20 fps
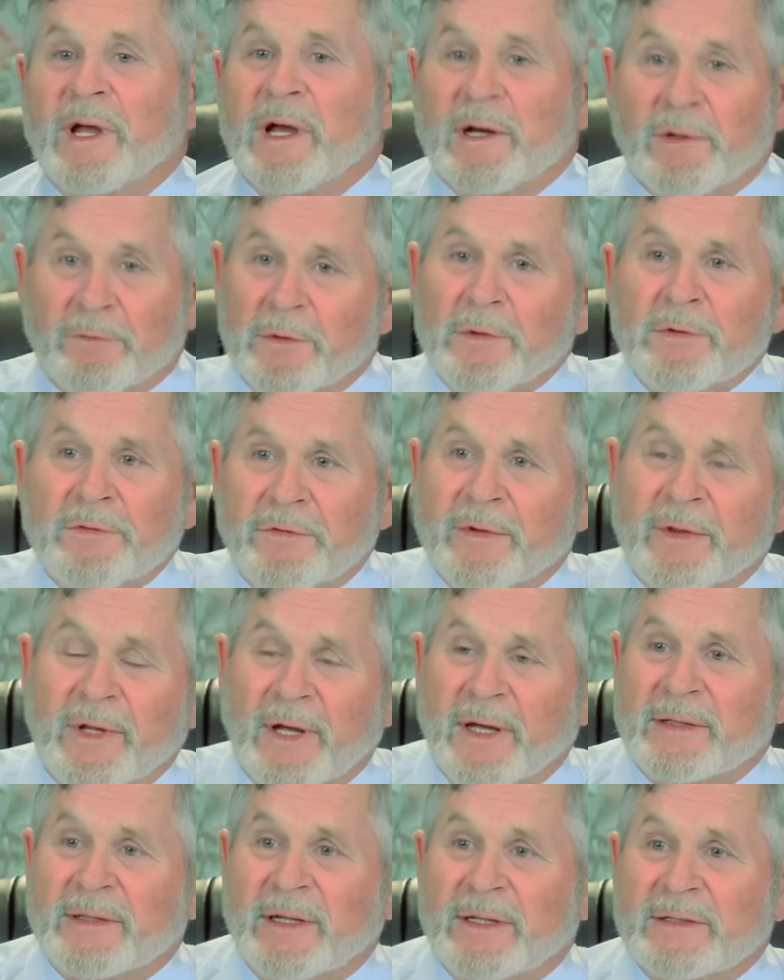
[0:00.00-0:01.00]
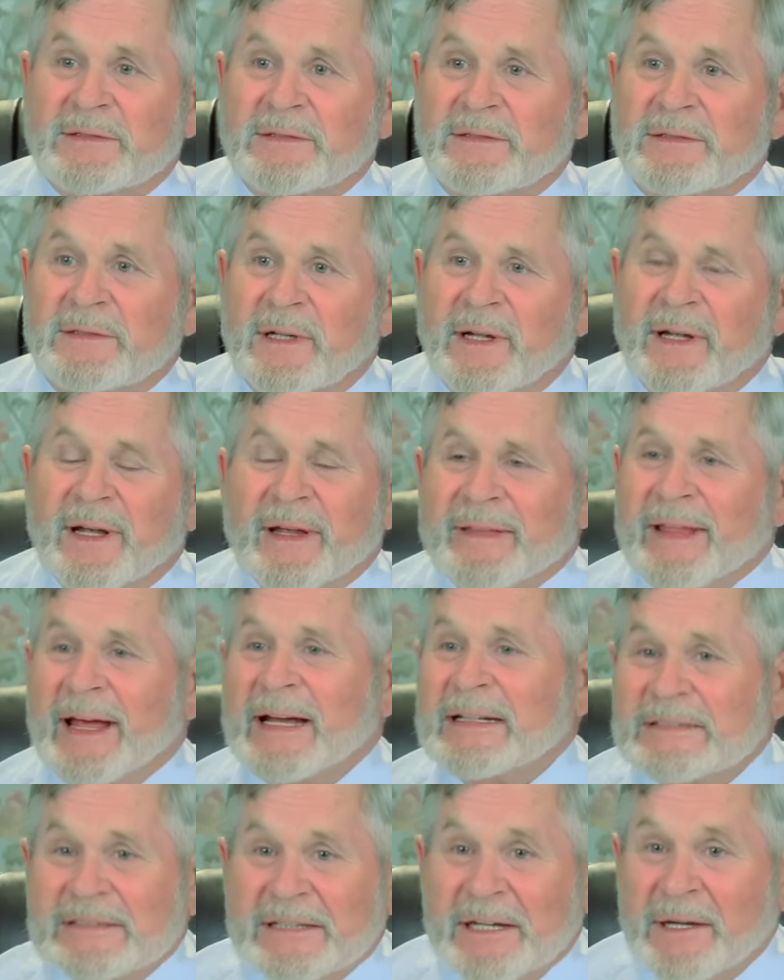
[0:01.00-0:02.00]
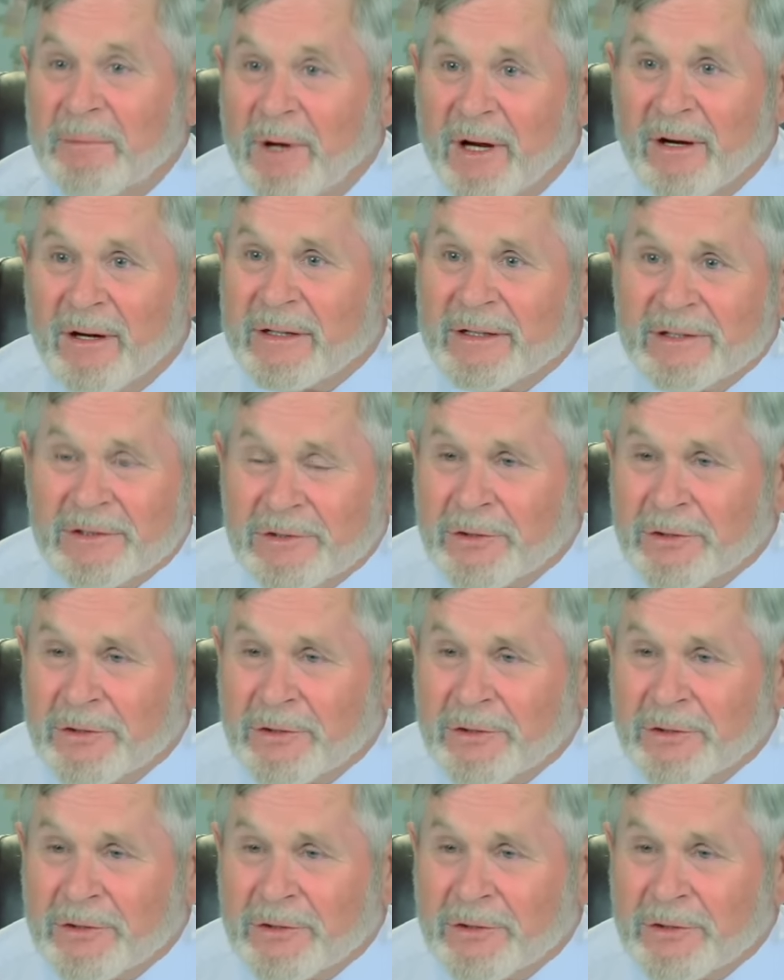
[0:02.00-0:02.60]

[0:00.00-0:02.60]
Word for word: kind of root for that. That's that's the American